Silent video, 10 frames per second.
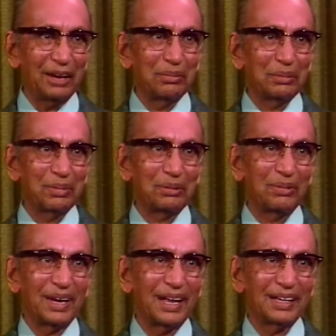remember
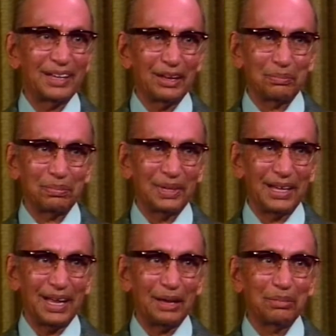one example,
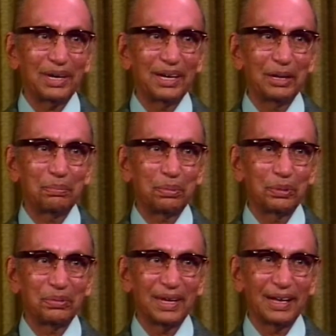the Aberdeen
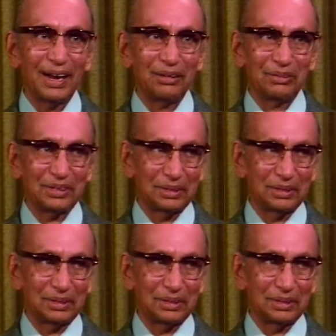Proving Grounds.